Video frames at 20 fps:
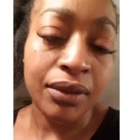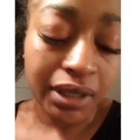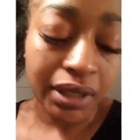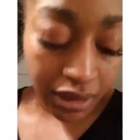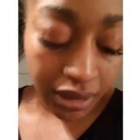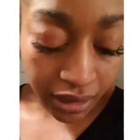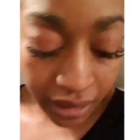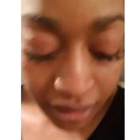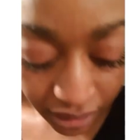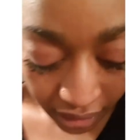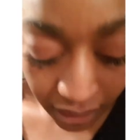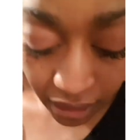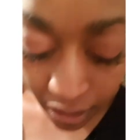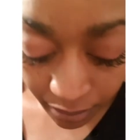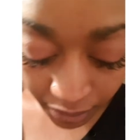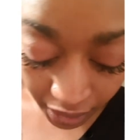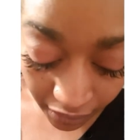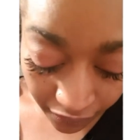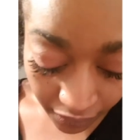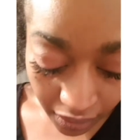researched this
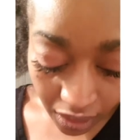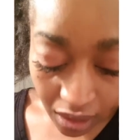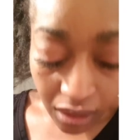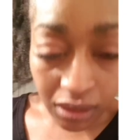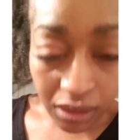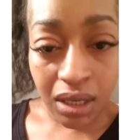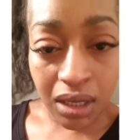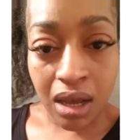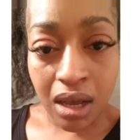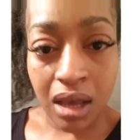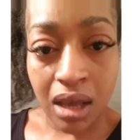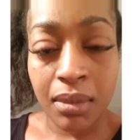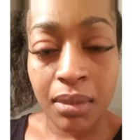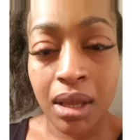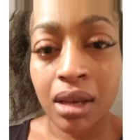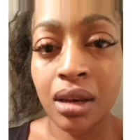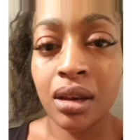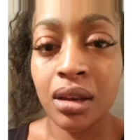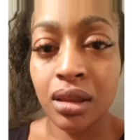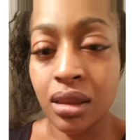company for a long time,
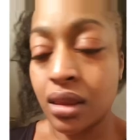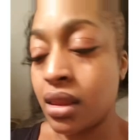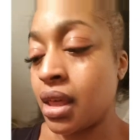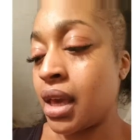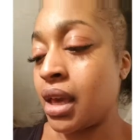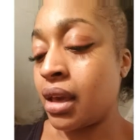and